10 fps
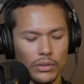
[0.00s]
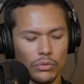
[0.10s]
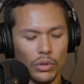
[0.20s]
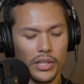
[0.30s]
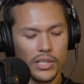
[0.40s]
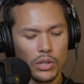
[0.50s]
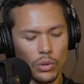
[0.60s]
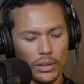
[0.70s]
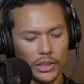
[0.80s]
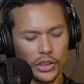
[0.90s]
run as a
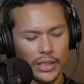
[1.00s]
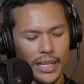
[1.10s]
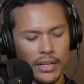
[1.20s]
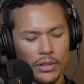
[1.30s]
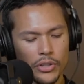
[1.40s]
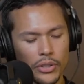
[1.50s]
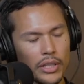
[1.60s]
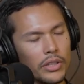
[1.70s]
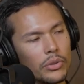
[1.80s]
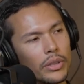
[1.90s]
coalition again, or are you going
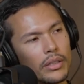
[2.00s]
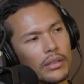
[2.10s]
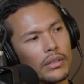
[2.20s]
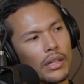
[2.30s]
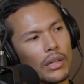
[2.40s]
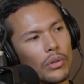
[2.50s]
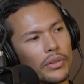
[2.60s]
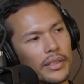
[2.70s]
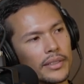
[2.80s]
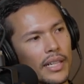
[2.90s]
to do it alone
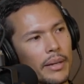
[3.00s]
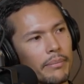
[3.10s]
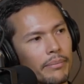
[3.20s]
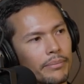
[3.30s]
this time?